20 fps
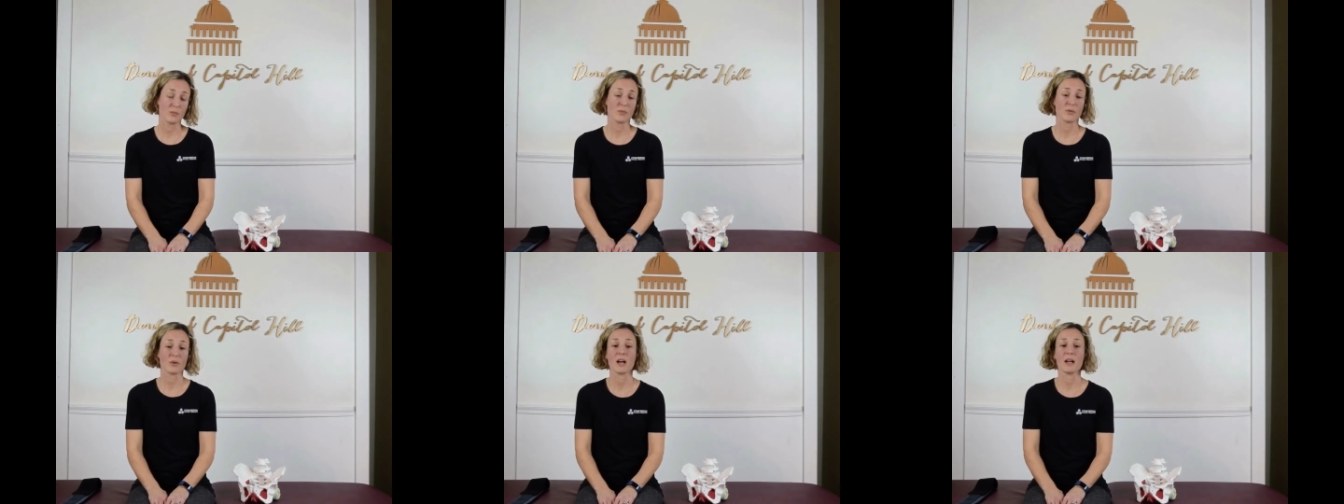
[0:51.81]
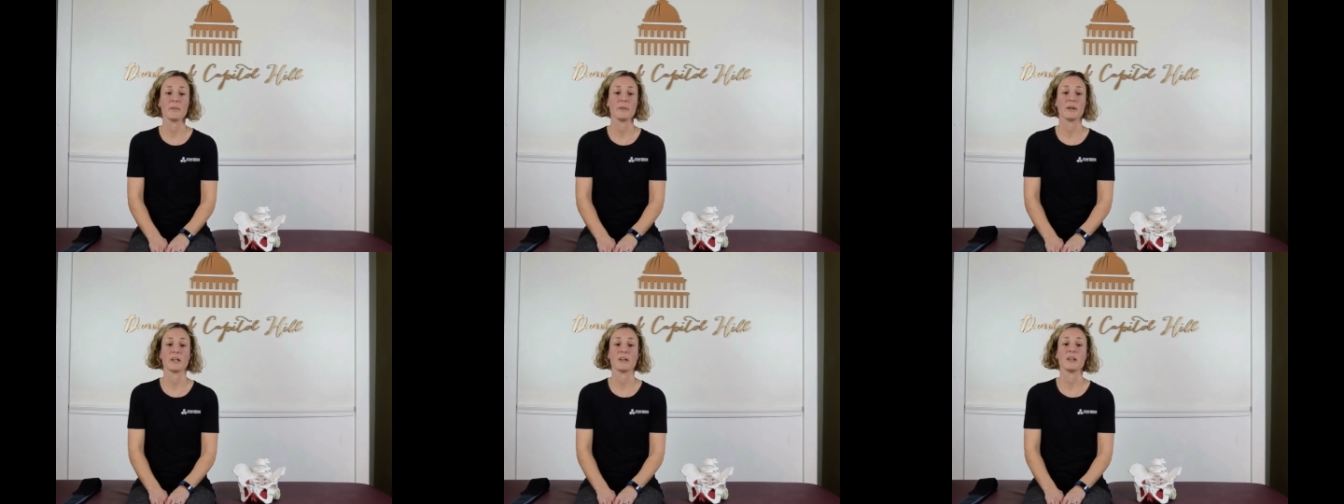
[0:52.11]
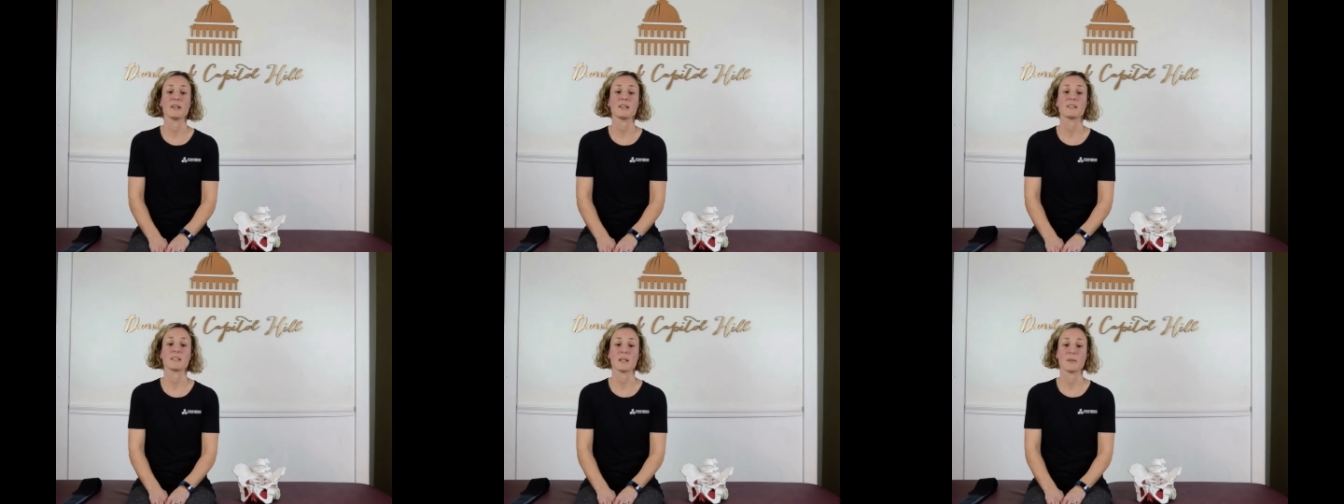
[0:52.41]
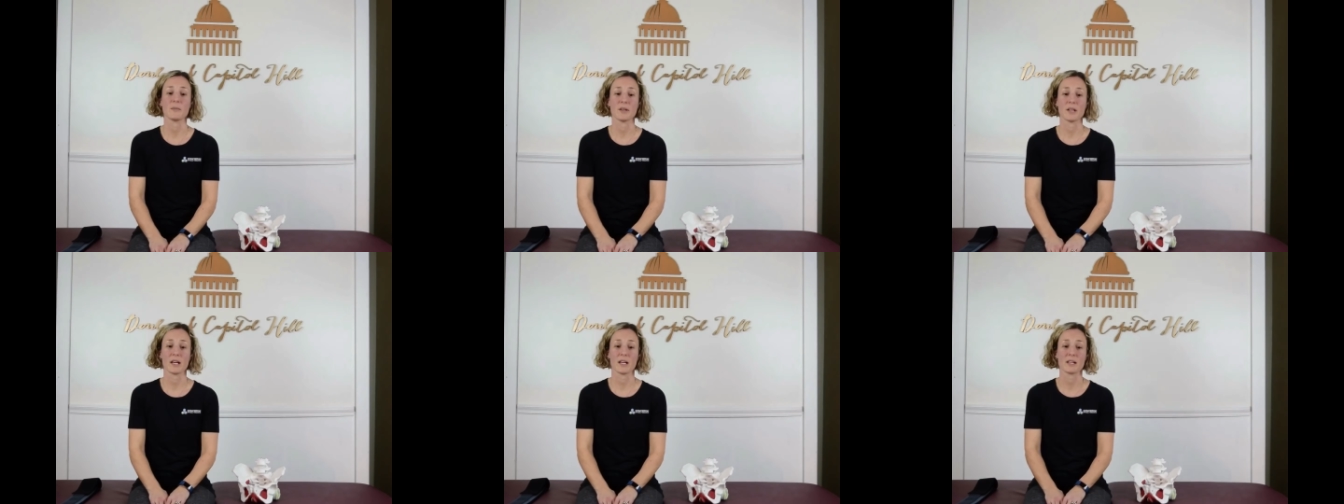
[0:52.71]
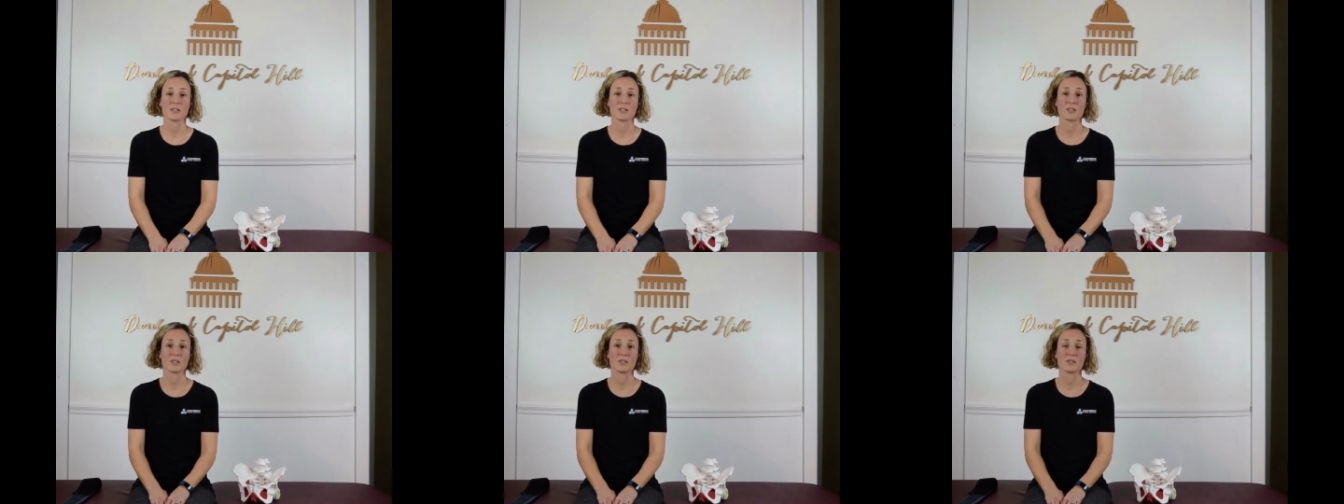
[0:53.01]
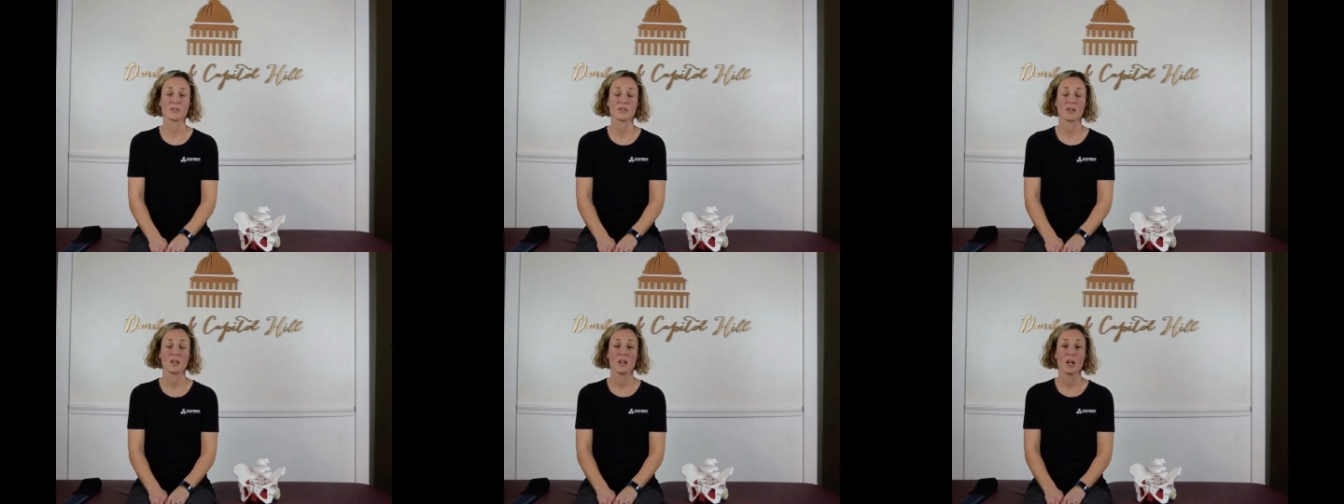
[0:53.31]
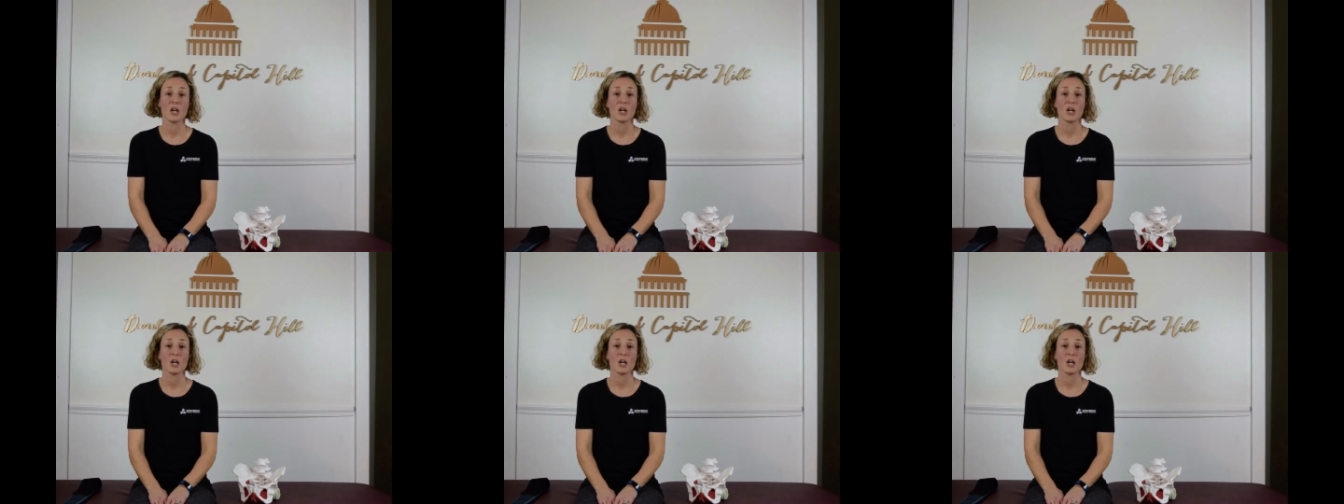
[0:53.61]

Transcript: primary stabilizers.